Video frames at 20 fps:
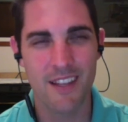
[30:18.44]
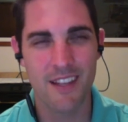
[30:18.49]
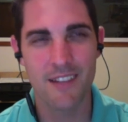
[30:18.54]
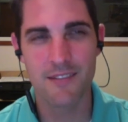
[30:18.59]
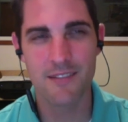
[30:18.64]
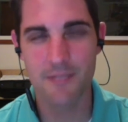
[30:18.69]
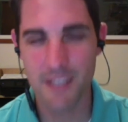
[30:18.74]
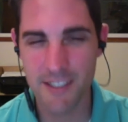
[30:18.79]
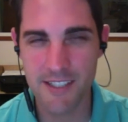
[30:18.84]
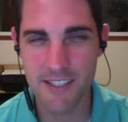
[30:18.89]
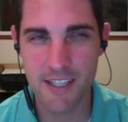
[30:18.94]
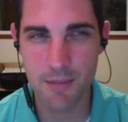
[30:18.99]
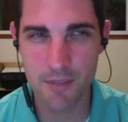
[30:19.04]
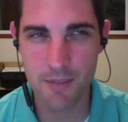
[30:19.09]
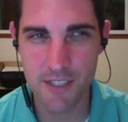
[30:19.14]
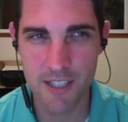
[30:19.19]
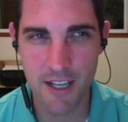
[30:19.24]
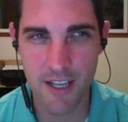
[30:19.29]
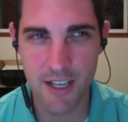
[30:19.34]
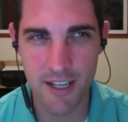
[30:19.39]
Let's say
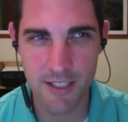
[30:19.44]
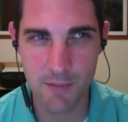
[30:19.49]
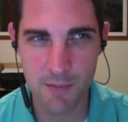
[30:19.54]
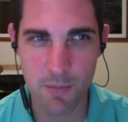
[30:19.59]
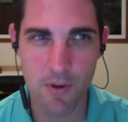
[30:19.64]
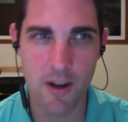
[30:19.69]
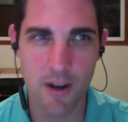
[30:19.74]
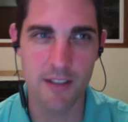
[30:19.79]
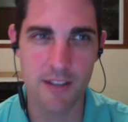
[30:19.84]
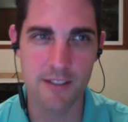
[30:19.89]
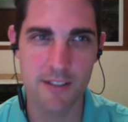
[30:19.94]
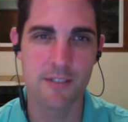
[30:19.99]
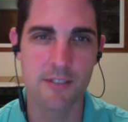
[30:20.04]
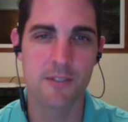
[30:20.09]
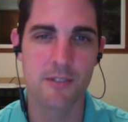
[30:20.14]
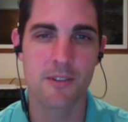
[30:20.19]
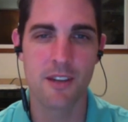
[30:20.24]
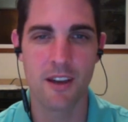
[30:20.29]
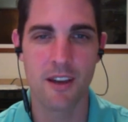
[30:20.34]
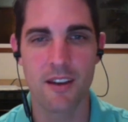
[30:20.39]
besides price,
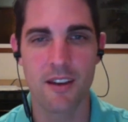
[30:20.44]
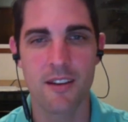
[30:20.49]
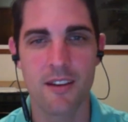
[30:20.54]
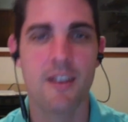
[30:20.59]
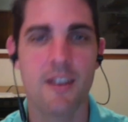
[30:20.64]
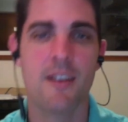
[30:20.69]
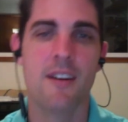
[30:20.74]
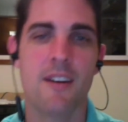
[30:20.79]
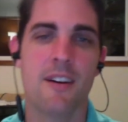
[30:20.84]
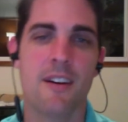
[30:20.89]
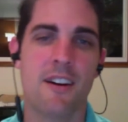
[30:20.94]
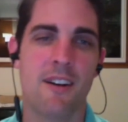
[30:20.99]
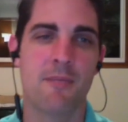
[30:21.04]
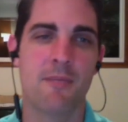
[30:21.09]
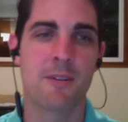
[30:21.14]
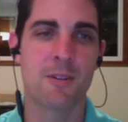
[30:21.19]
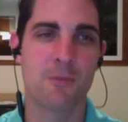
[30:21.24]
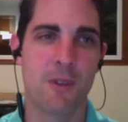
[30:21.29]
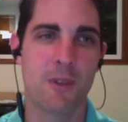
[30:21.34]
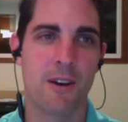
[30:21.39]
okay?
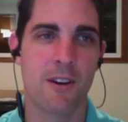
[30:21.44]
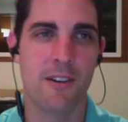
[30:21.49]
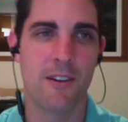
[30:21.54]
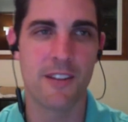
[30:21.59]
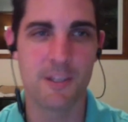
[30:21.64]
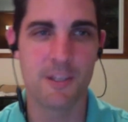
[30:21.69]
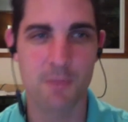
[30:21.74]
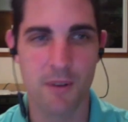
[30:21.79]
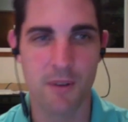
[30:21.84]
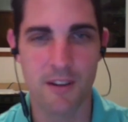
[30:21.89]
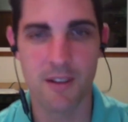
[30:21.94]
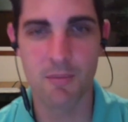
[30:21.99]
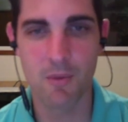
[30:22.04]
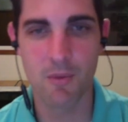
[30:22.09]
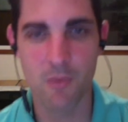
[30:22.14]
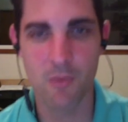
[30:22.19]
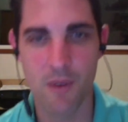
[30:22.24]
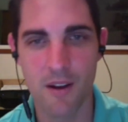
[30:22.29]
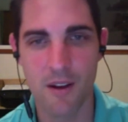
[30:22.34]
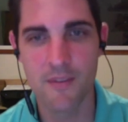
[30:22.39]
Because we all know that's probably
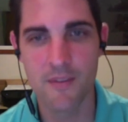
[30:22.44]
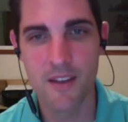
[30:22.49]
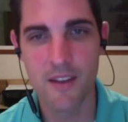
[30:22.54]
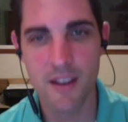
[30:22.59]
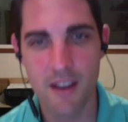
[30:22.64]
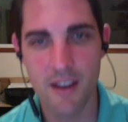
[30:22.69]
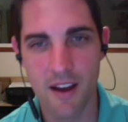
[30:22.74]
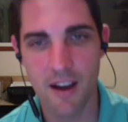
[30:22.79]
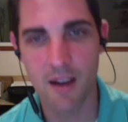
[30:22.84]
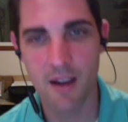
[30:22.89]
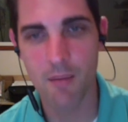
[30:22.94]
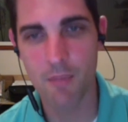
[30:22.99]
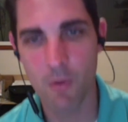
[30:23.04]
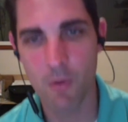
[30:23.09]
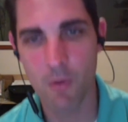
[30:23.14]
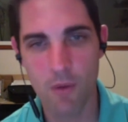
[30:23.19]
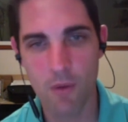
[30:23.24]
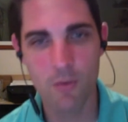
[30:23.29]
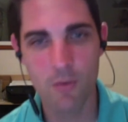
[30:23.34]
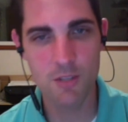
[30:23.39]
number one. But
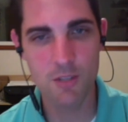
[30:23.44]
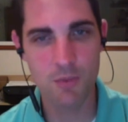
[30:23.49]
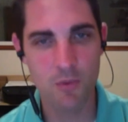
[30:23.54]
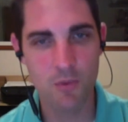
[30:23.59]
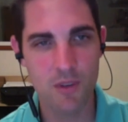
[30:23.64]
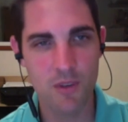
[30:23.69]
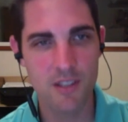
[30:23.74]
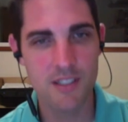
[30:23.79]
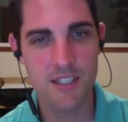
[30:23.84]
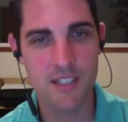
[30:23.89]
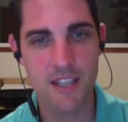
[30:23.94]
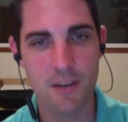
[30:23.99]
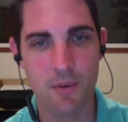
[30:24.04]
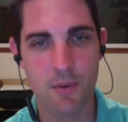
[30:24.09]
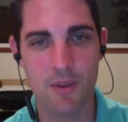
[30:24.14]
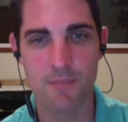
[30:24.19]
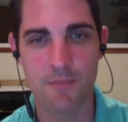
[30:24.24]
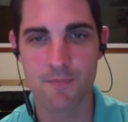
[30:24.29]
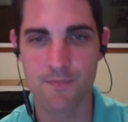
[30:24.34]
when would you be willing to get one?